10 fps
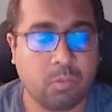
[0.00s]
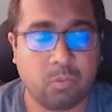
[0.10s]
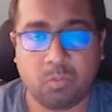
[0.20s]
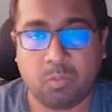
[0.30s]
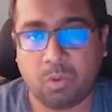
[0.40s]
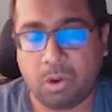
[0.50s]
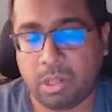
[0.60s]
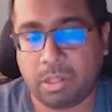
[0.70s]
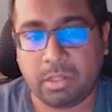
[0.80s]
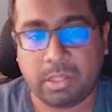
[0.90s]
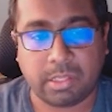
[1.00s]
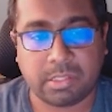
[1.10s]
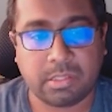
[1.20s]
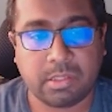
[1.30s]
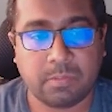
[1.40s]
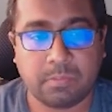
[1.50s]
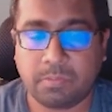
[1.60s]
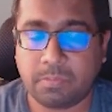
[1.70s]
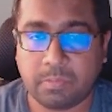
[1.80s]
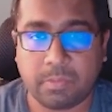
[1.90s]
what are the things
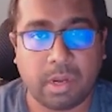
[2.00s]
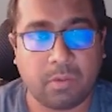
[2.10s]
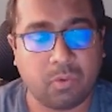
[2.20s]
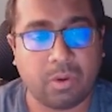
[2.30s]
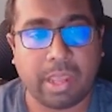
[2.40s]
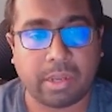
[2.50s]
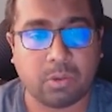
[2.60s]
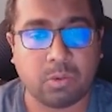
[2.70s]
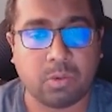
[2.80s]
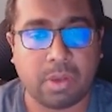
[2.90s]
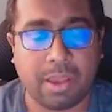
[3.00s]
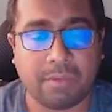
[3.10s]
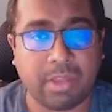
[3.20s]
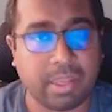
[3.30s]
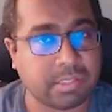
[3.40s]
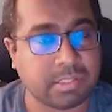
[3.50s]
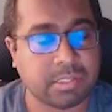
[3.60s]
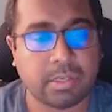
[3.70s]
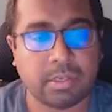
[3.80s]
that we would like to have next?